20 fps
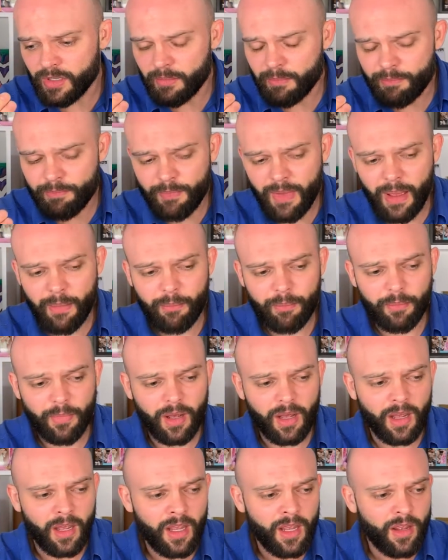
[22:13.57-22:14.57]

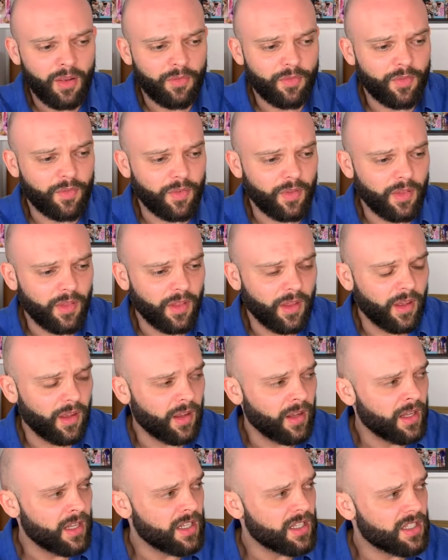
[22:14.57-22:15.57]
member for
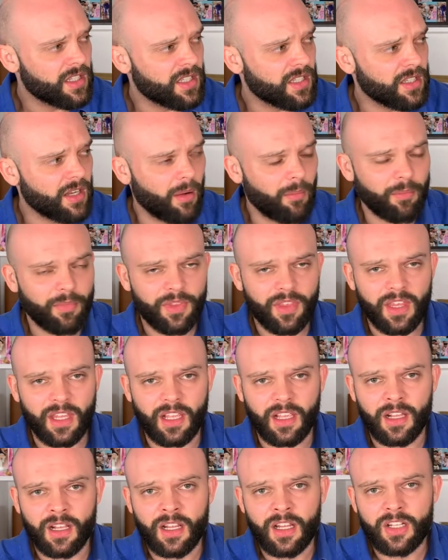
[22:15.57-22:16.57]
the
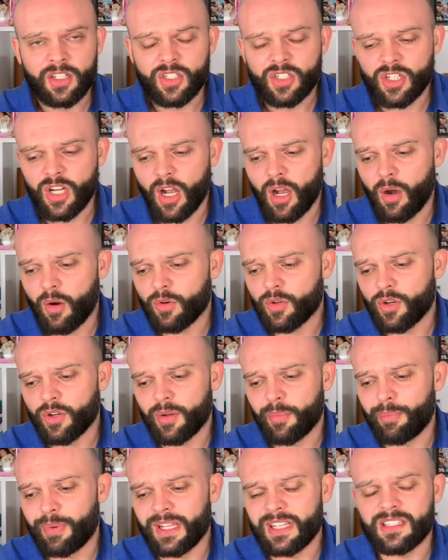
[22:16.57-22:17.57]
something
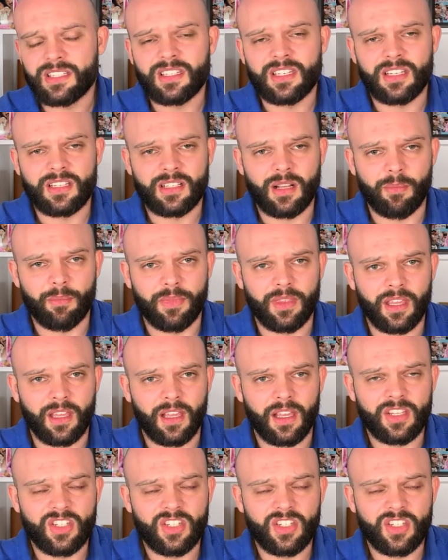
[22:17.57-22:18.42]
childhood obesity something.